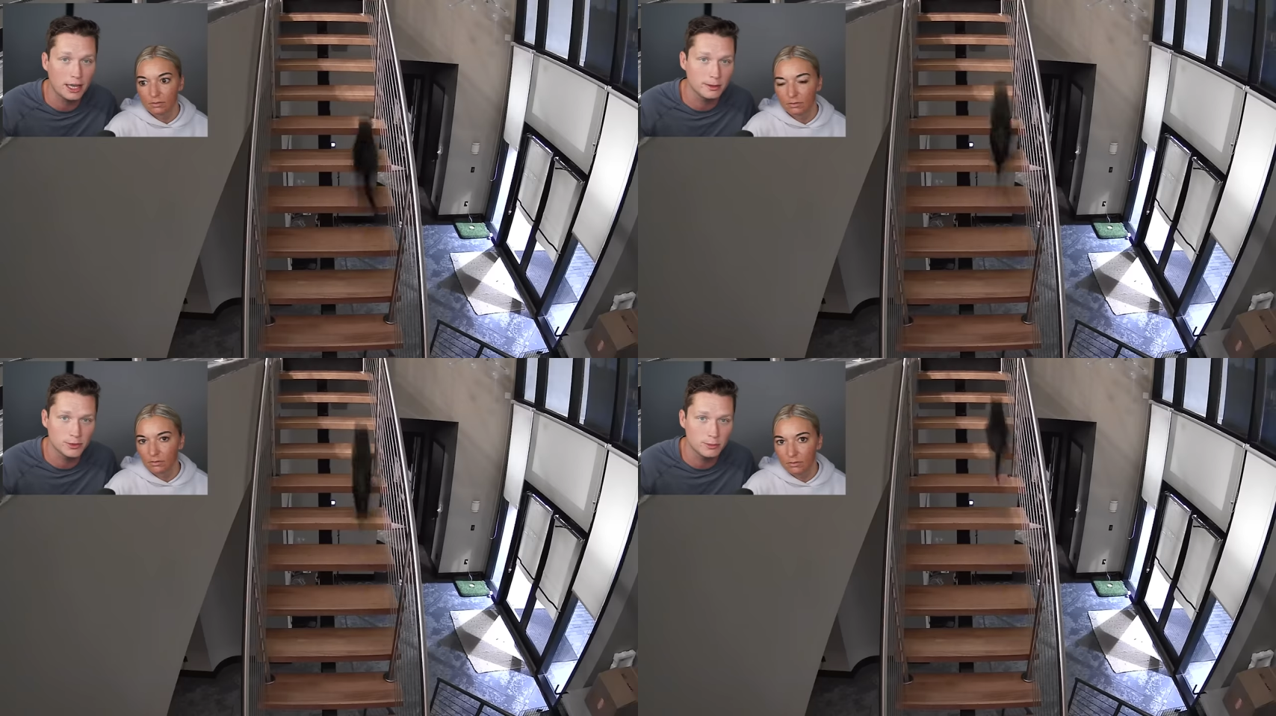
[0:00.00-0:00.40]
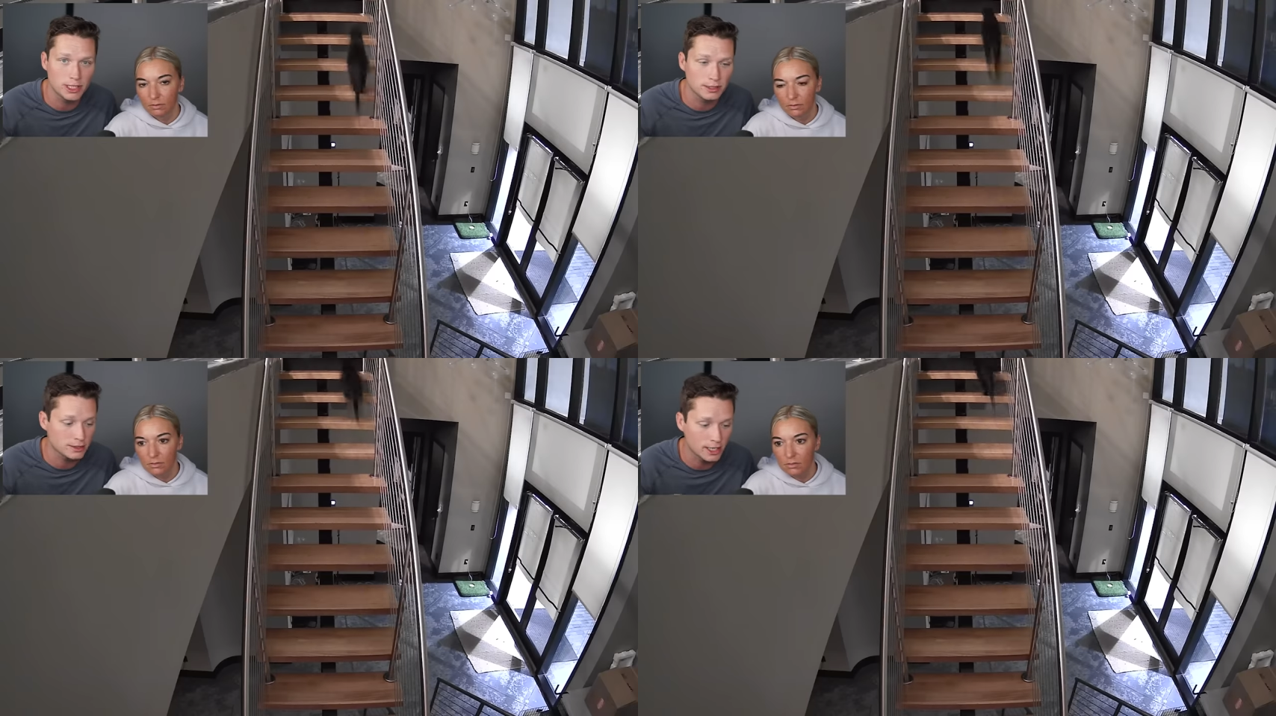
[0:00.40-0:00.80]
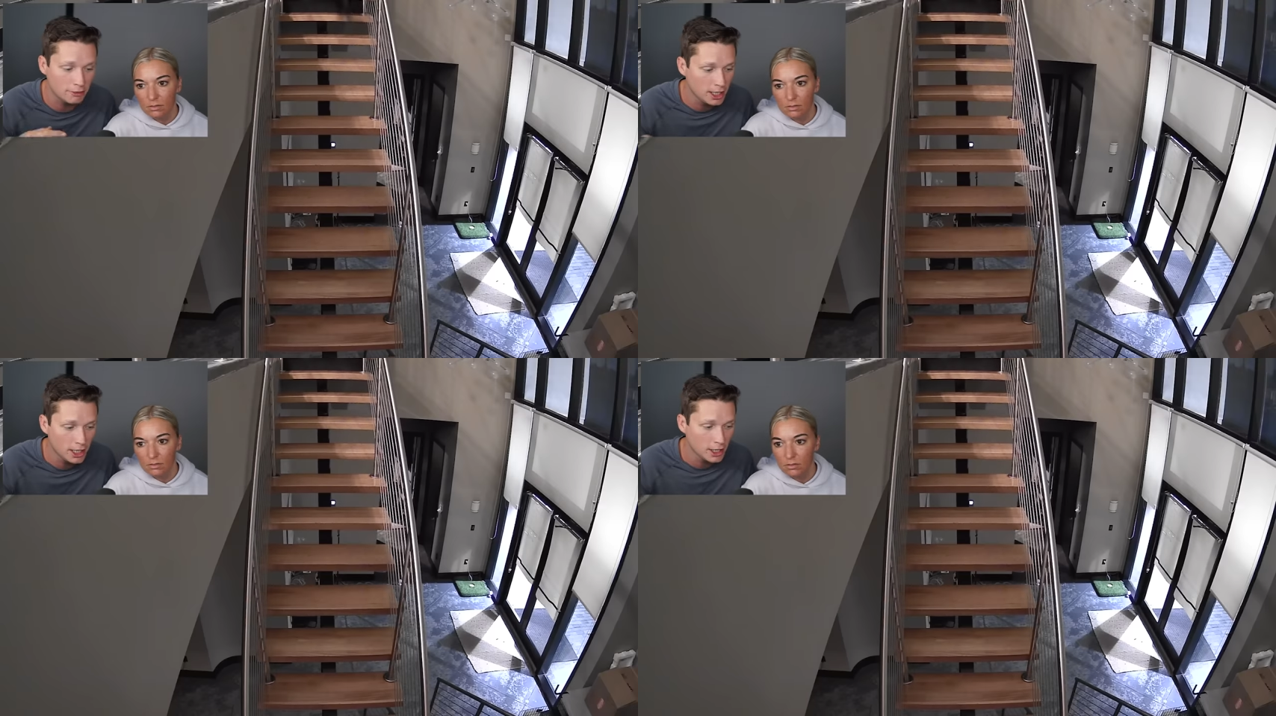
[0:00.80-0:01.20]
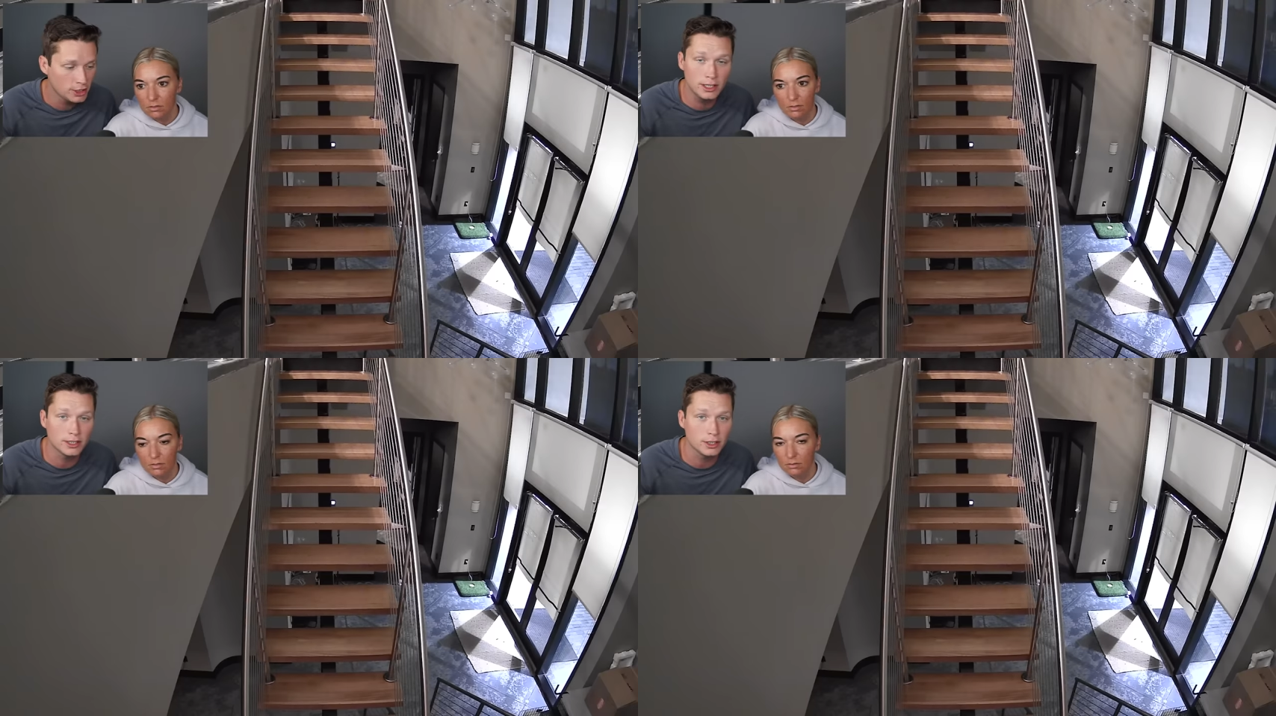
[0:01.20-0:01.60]
Speaker 1: a.m. zoomies and stuff.
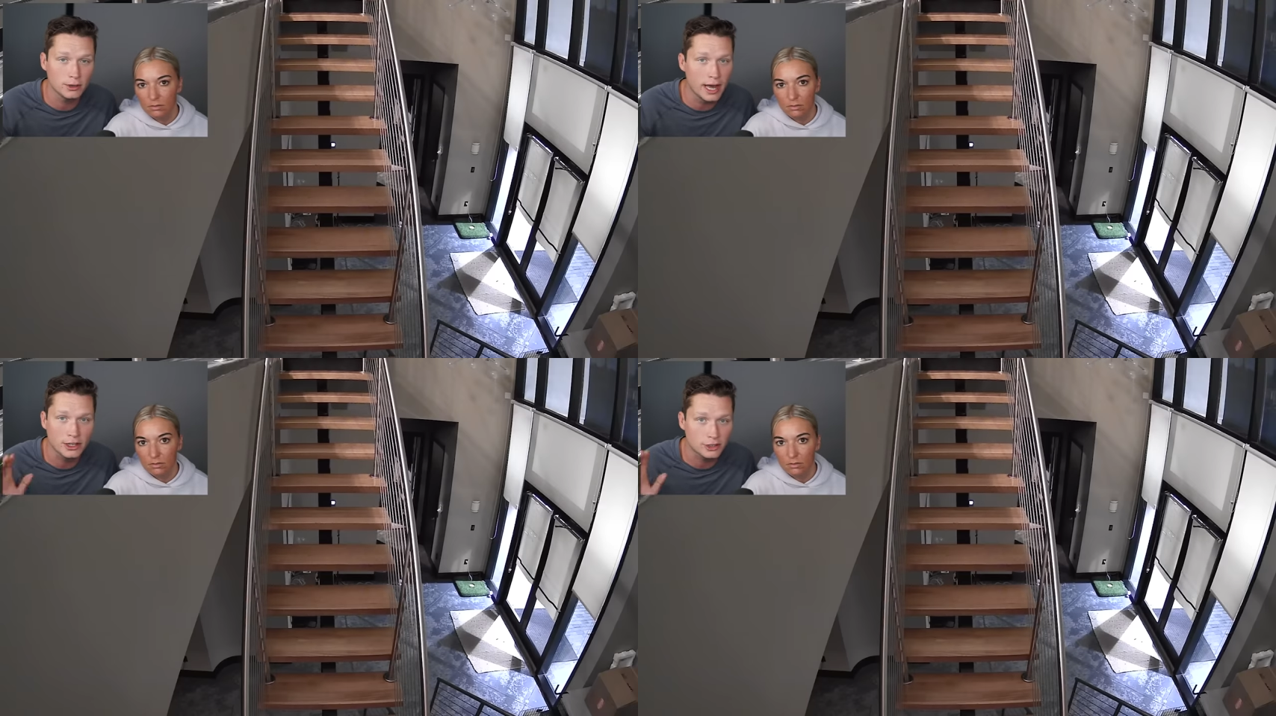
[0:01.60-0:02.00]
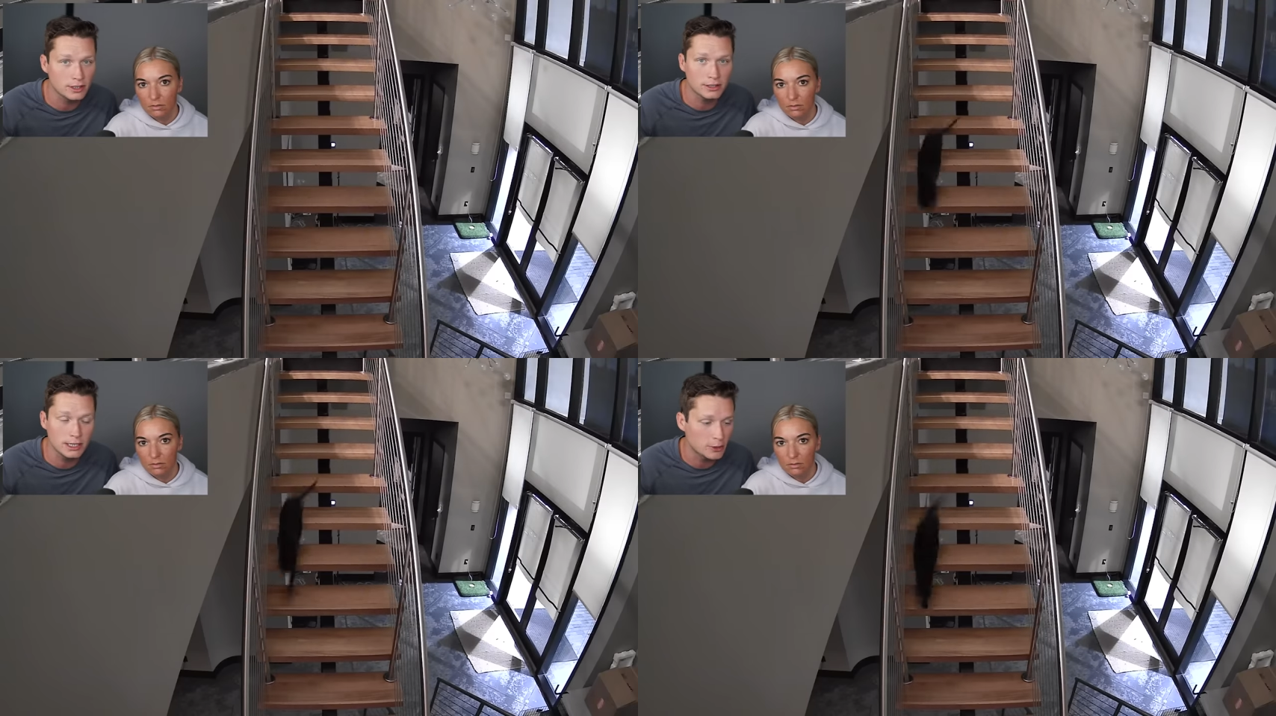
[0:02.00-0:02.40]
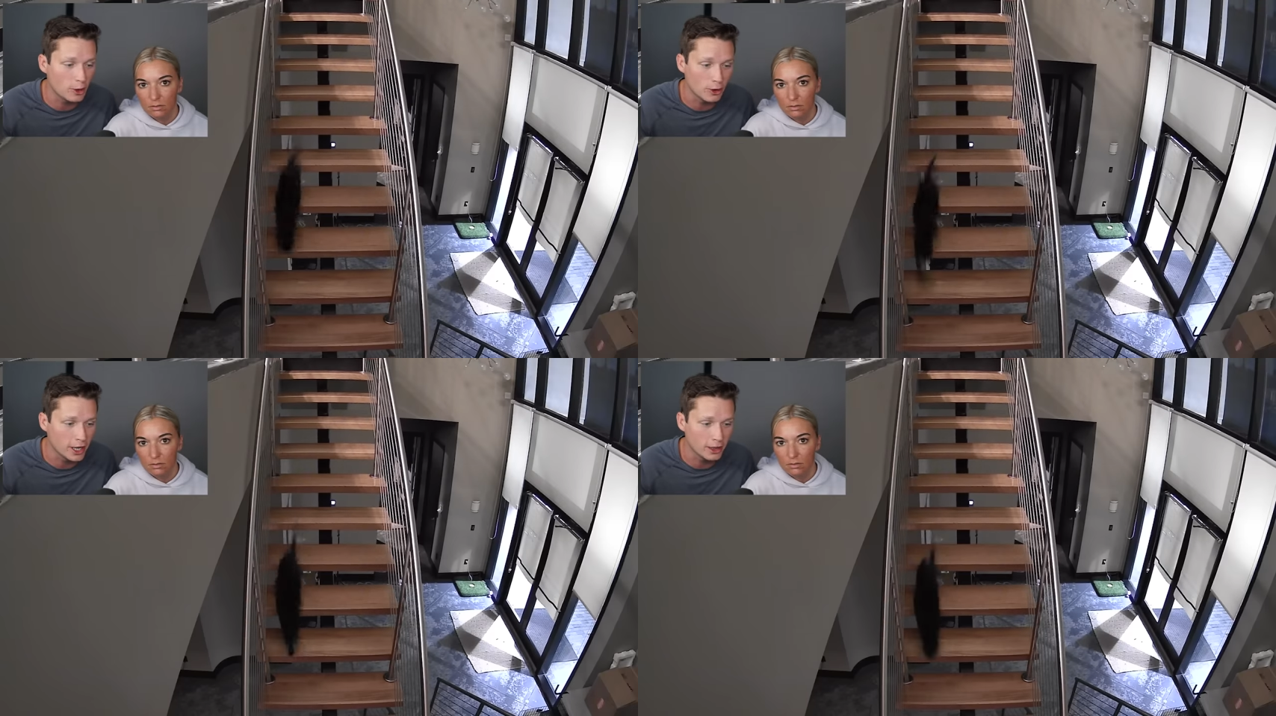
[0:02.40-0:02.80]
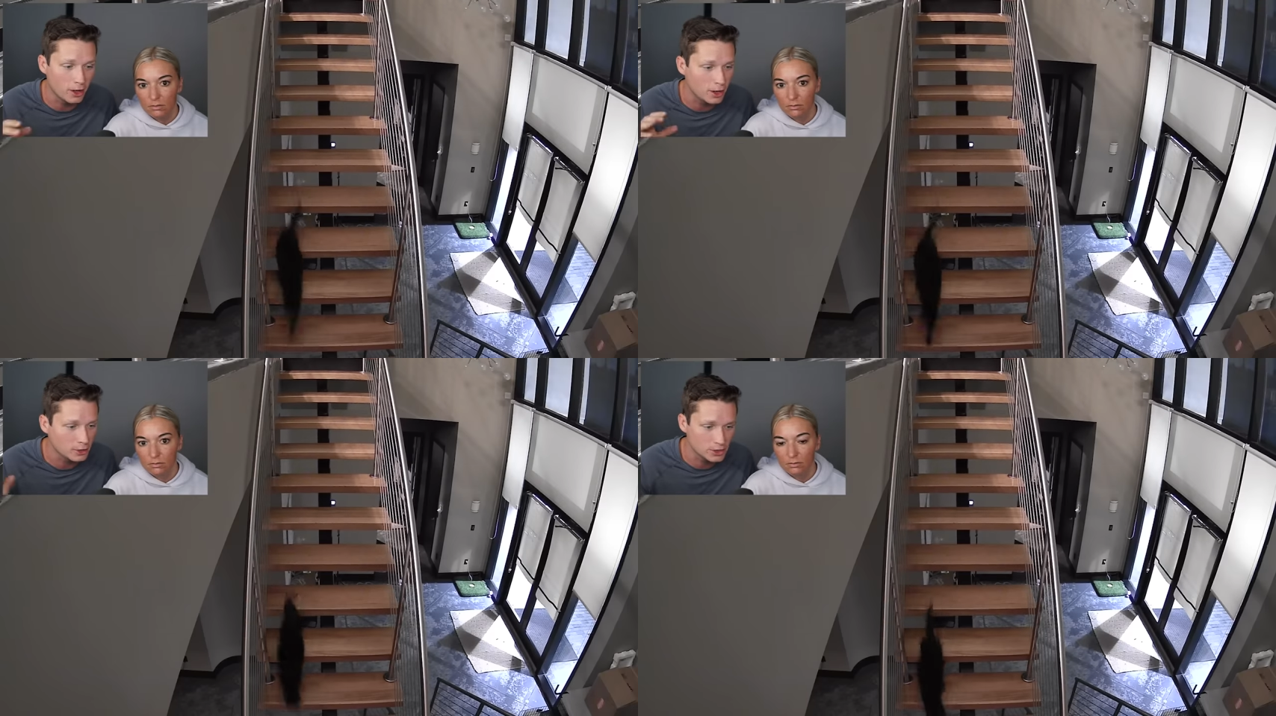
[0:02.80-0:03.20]
She doesn't do that. She sleeps all night
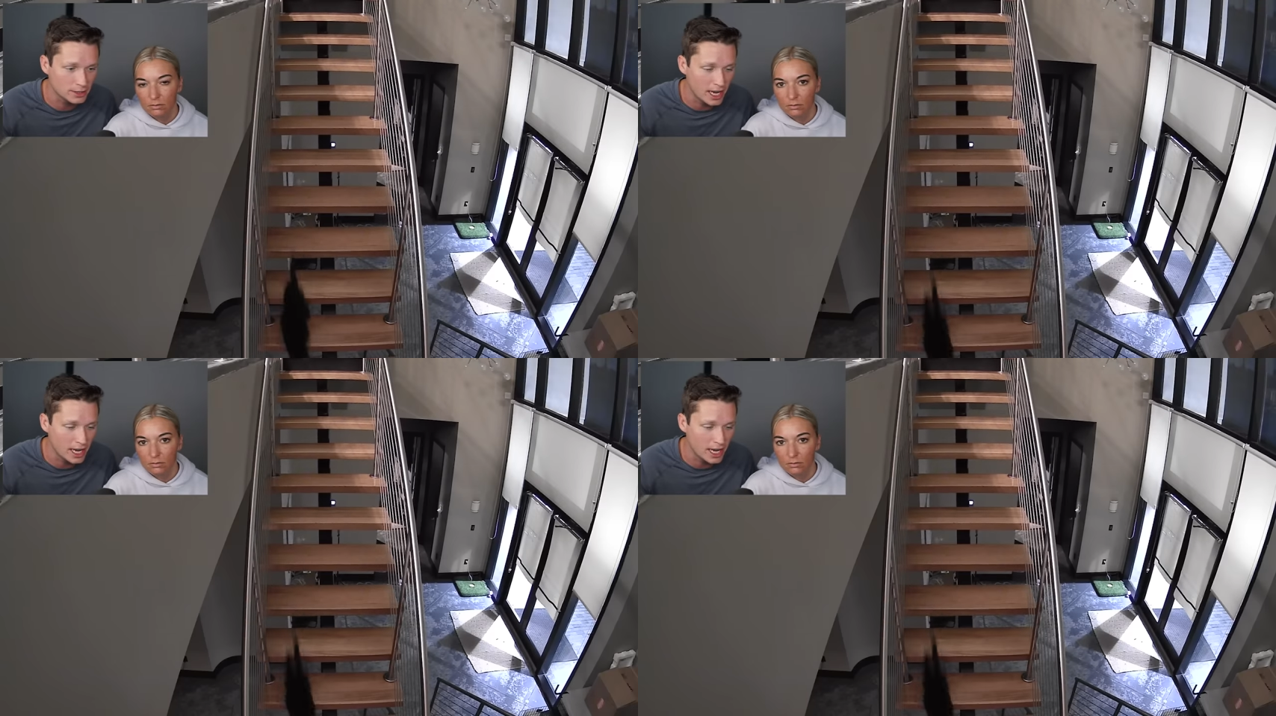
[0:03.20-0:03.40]
long. She's an